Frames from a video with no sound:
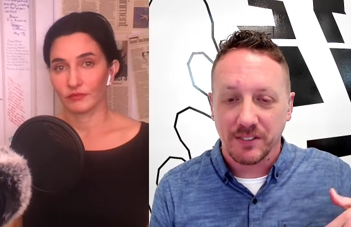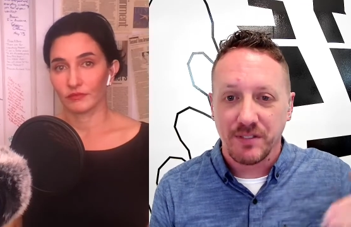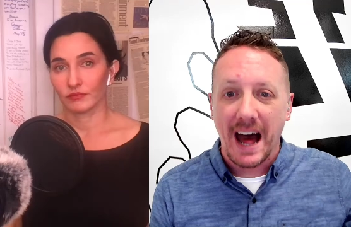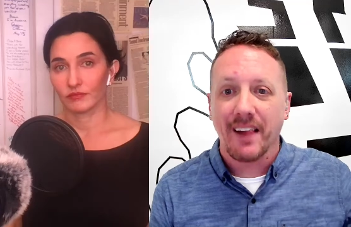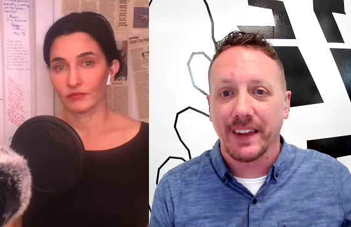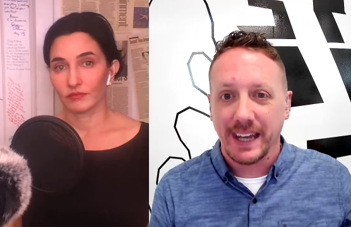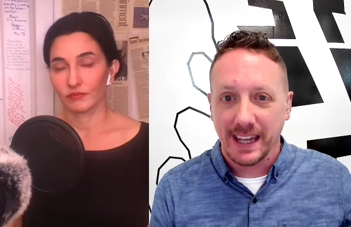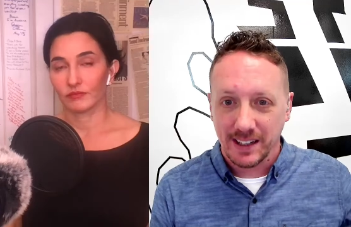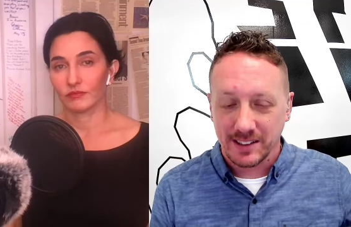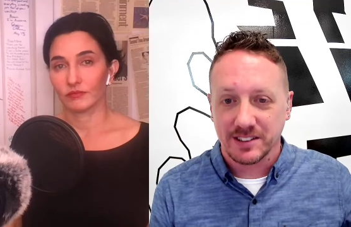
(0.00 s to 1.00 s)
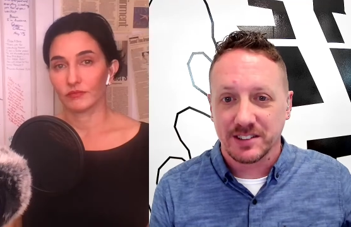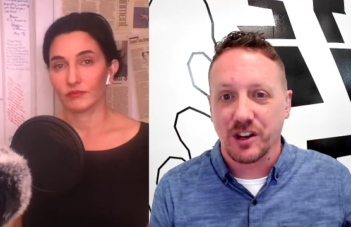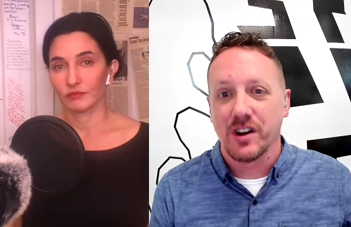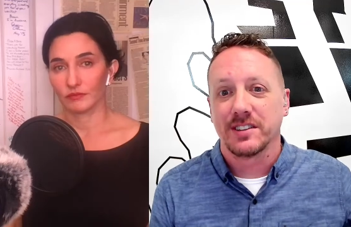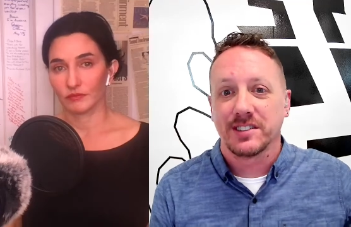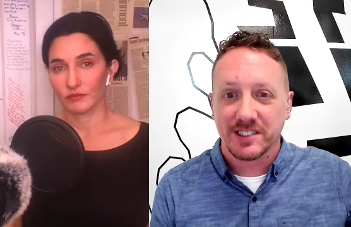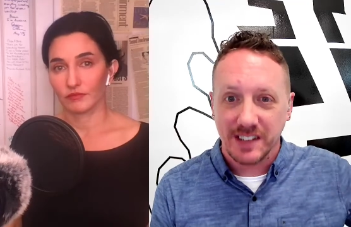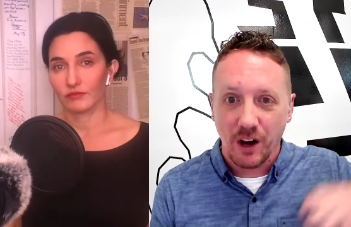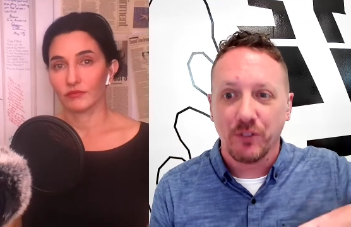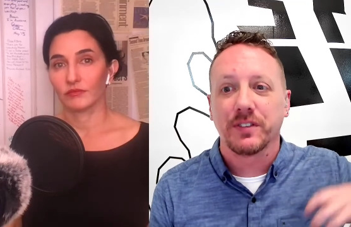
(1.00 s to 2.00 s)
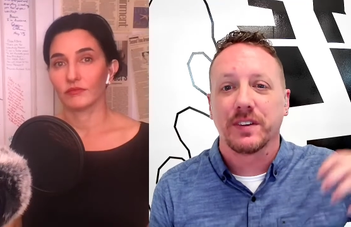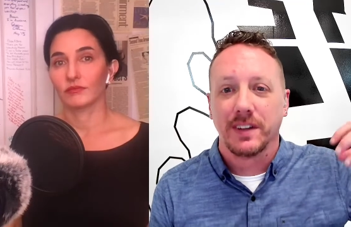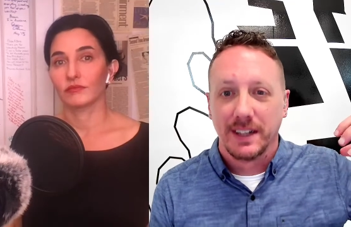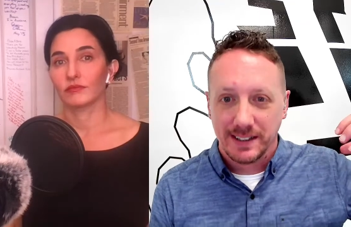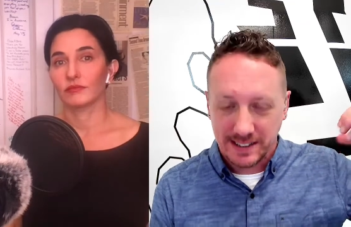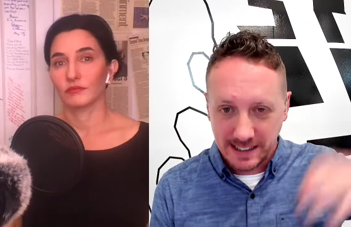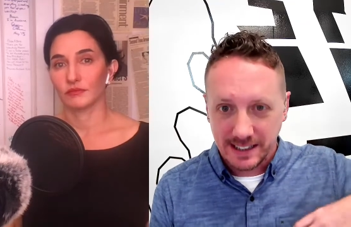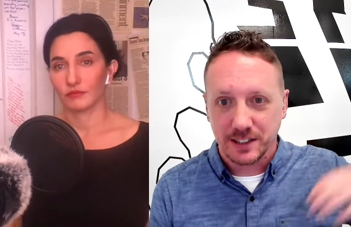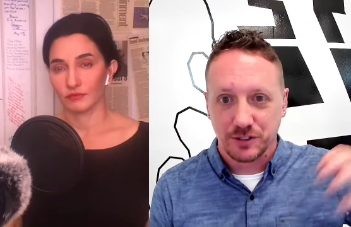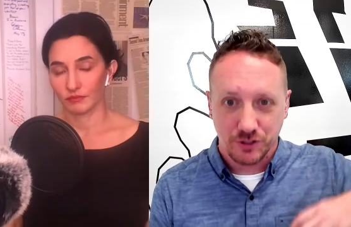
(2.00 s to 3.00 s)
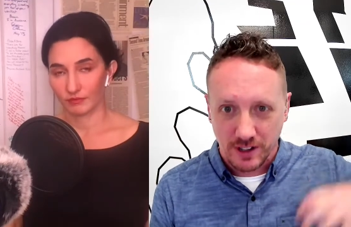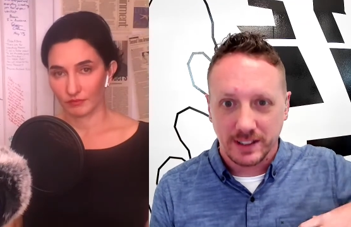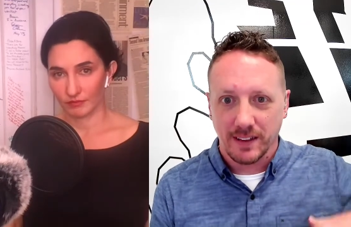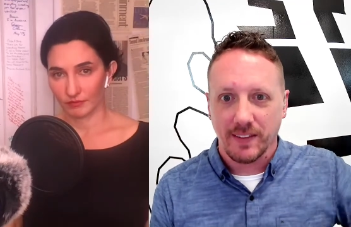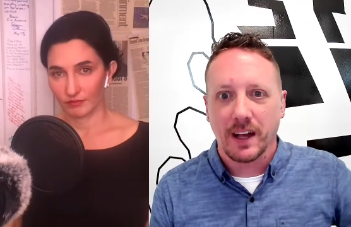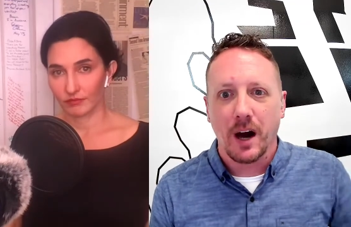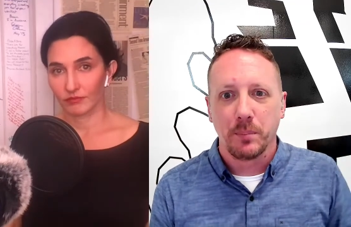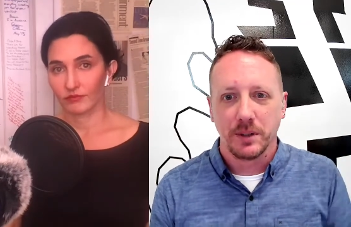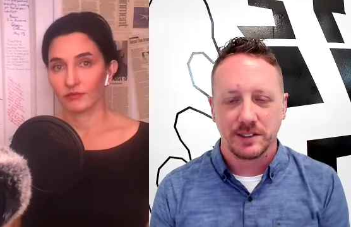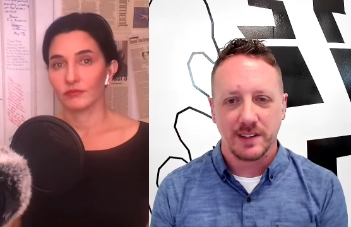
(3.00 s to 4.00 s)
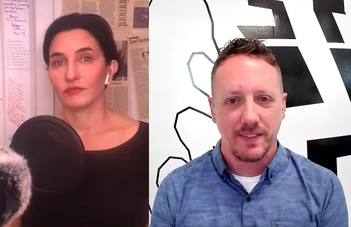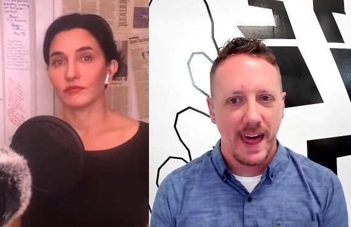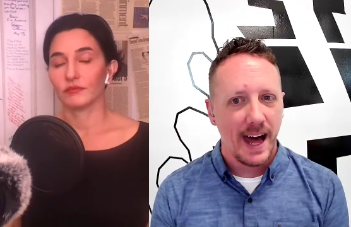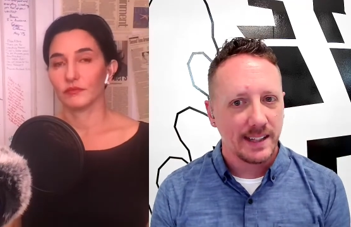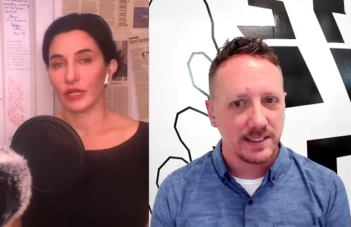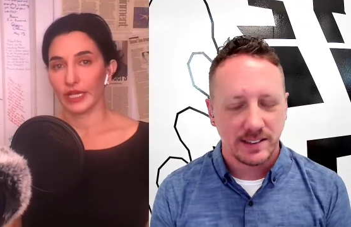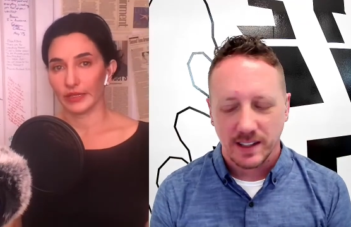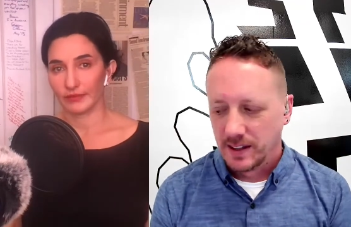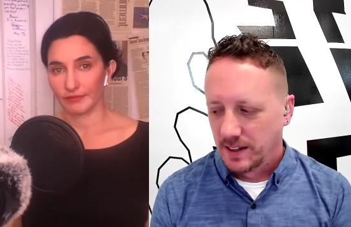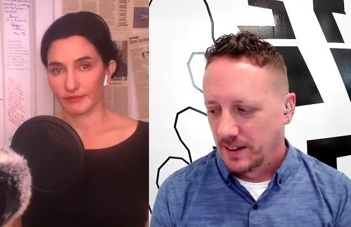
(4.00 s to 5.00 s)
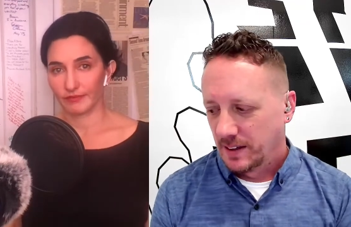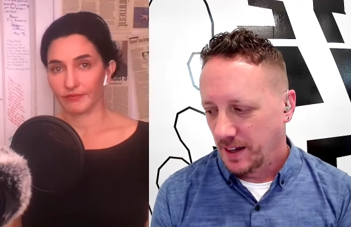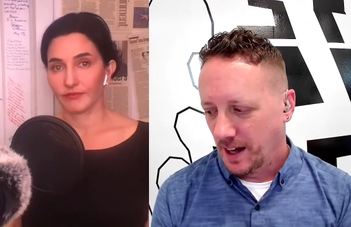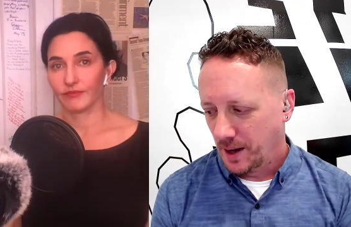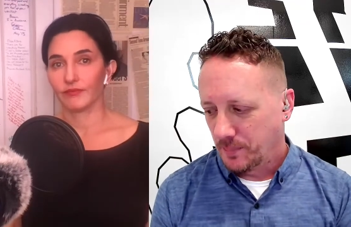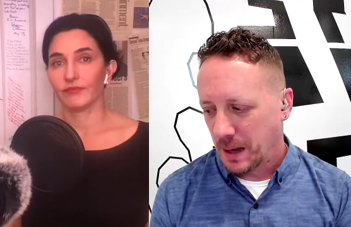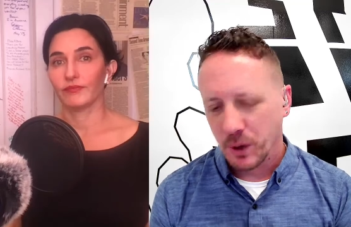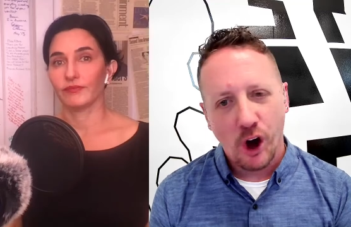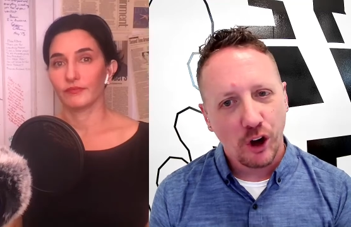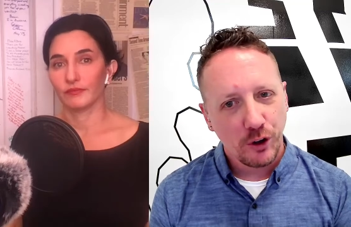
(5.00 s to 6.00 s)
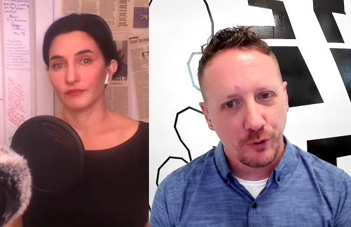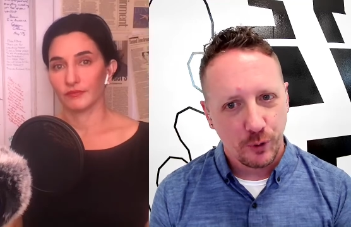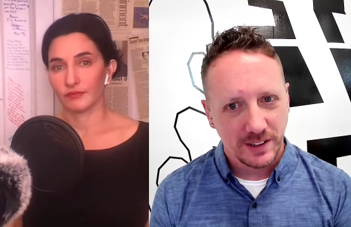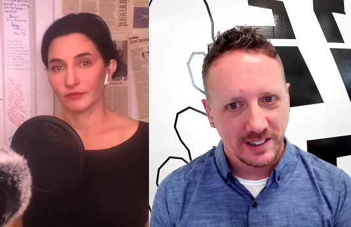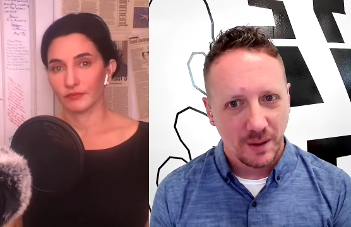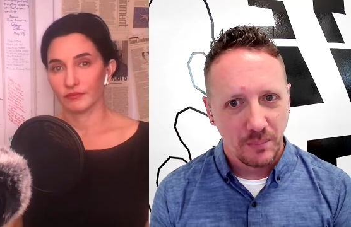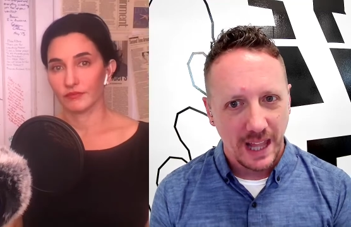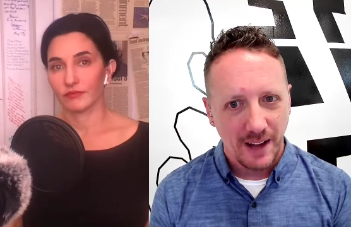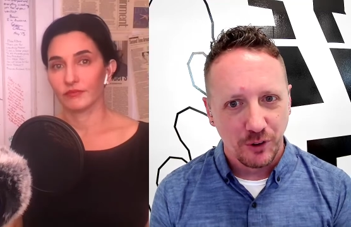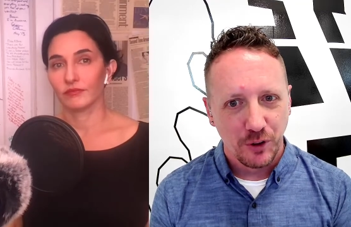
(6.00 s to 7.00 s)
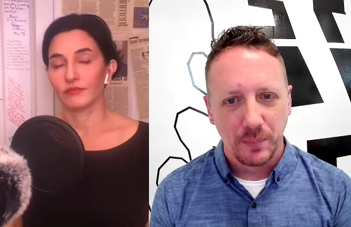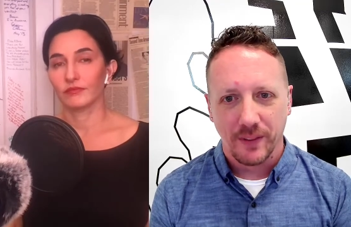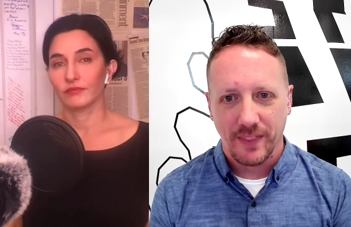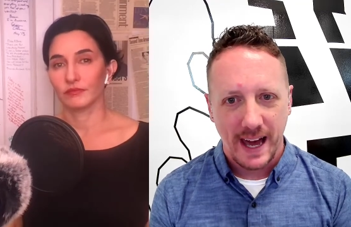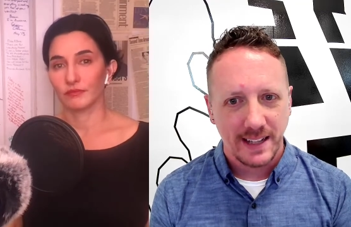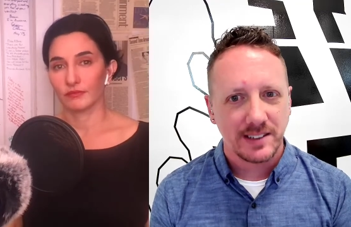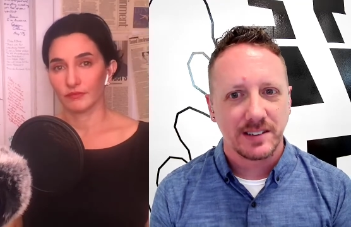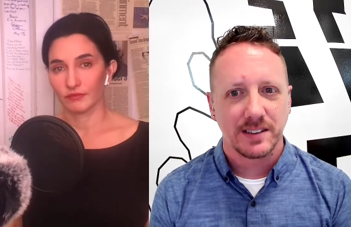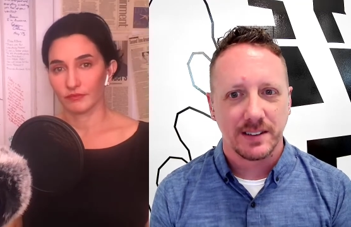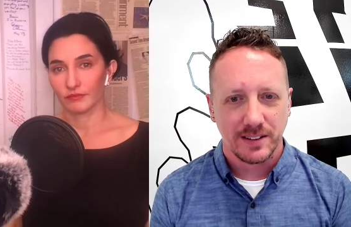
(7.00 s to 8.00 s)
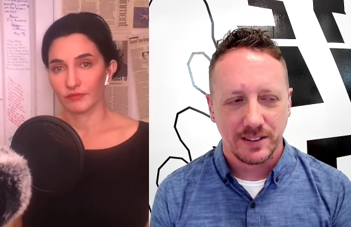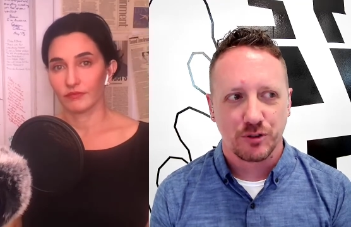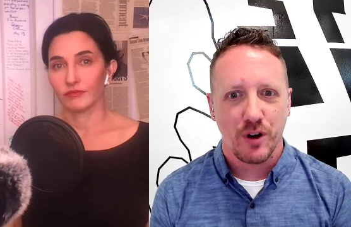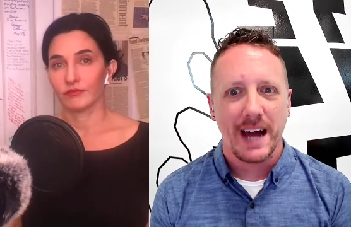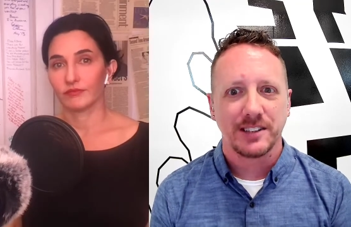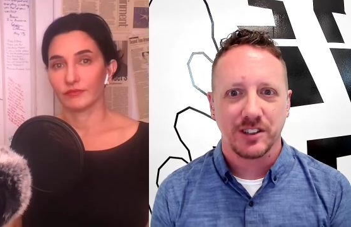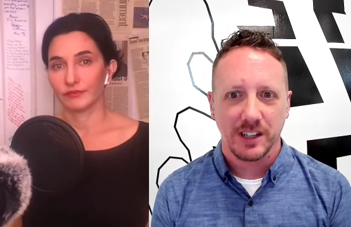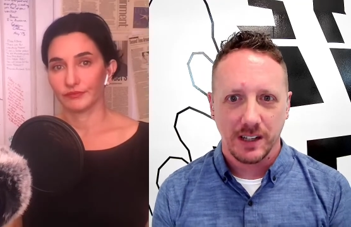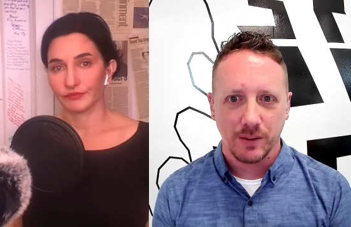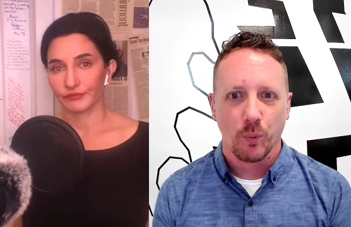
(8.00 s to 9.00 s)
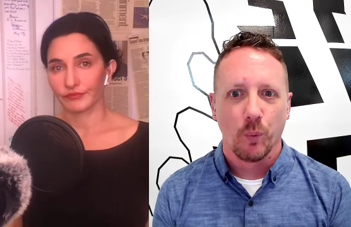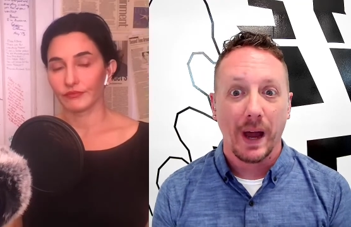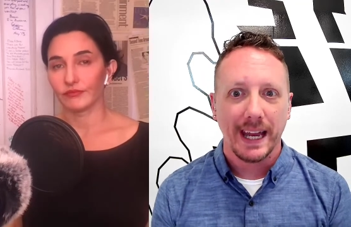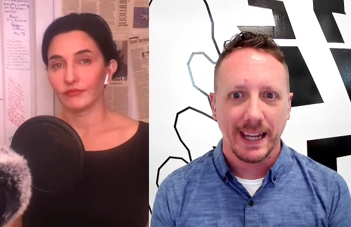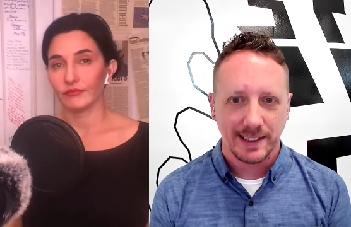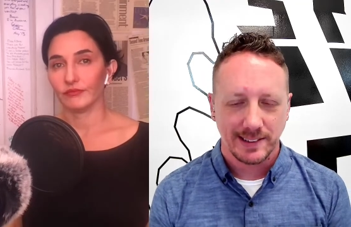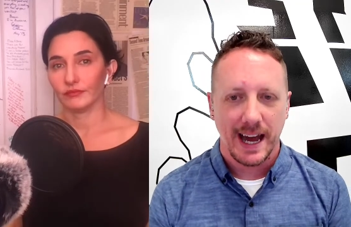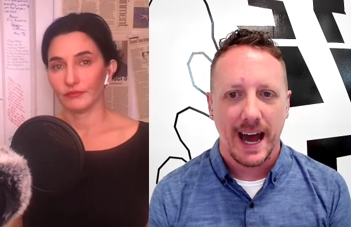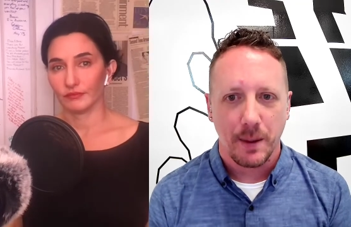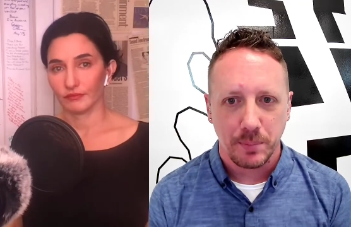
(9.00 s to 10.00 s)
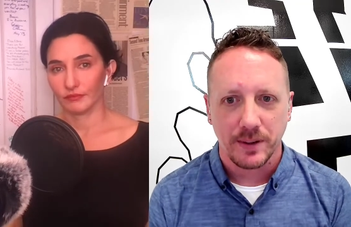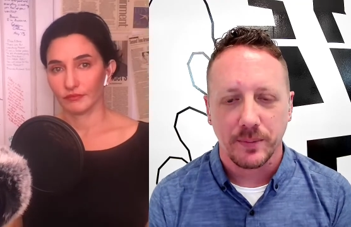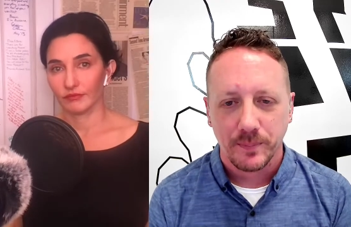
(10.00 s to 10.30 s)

Speaker 1: validated to start self deconstructing the compass. And that's right. Um, and we all go through it at some level, but that's tragedy waiting to happen.